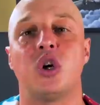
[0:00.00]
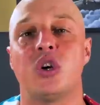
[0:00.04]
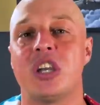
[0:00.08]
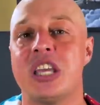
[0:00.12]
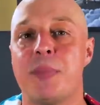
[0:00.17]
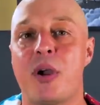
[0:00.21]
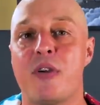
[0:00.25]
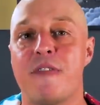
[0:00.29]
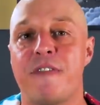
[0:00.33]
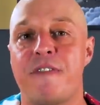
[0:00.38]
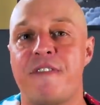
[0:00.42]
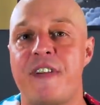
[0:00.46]
talking
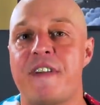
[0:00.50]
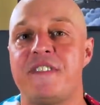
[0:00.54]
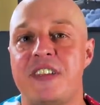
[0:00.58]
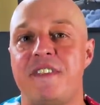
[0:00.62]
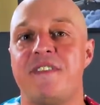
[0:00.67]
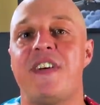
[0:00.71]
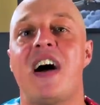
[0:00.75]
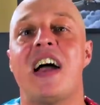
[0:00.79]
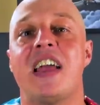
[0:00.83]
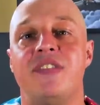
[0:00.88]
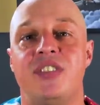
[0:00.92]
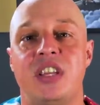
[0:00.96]
about
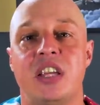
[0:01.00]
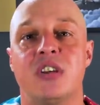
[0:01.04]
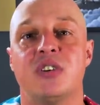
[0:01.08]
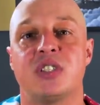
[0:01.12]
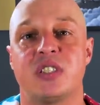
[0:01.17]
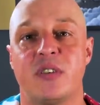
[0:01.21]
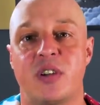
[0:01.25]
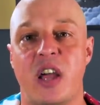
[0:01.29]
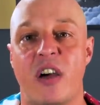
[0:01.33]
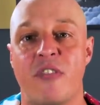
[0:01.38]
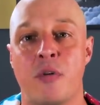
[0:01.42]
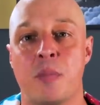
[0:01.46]
55 years
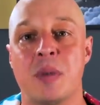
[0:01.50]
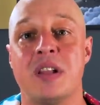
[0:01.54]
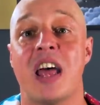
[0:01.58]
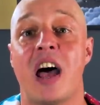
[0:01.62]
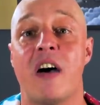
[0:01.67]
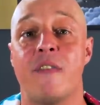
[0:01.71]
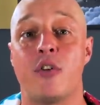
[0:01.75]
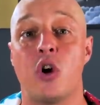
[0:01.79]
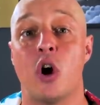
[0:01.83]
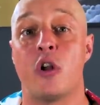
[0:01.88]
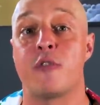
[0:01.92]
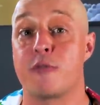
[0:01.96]
of government
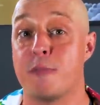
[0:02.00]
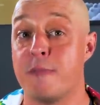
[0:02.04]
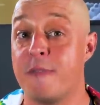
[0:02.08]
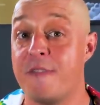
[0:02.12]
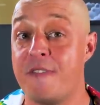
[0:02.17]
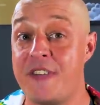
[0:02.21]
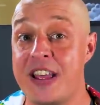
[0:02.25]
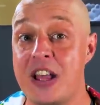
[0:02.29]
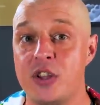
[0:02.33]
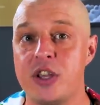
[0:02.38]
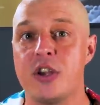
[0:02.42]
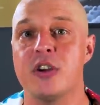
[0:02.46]
that have gone from
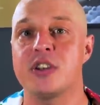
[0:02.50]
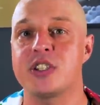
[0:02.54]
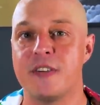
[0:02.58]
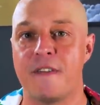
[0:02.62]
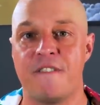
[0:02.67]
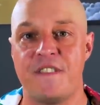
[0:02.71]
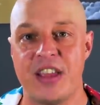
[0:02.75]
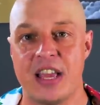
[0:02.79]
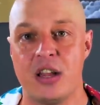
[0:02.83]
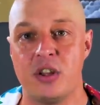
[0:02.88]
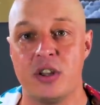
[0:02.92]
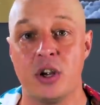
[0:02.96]
failure to
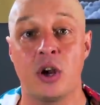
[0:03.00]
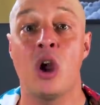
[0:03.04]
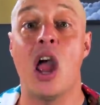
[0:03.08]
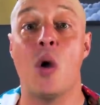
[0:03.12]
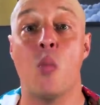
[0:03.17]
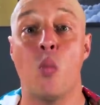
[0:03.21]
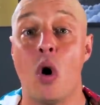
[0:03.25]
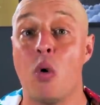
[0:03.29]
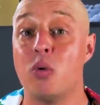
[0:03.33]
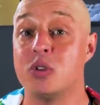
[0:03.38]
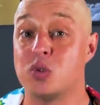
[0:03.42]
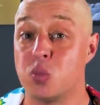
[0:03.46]
failure
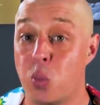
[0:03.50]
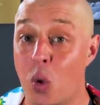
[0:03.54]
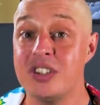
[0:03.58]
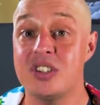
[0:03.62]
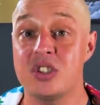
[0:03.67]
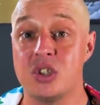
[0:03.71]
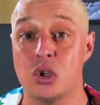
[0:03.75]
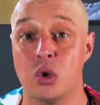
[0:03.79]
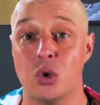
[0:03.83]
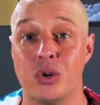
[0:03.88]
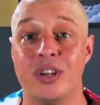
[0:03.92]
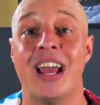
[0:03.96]
in what was
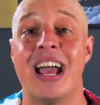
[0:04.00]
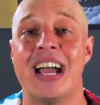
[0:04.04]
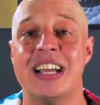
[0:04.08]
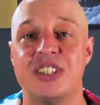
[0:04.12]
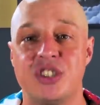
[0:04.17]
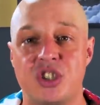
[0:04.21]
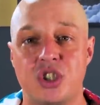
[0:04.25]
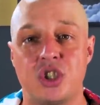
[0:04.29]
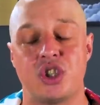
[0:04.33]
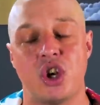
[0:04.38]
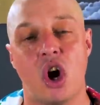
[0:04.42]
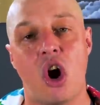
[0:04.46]
once known
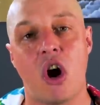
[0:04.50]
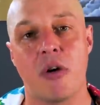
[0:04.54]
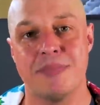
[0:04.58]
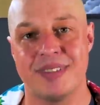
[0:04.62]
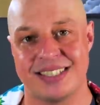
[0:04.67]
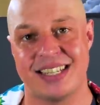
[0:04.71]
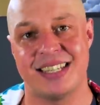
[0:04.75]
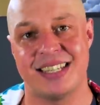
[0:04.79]
as Charm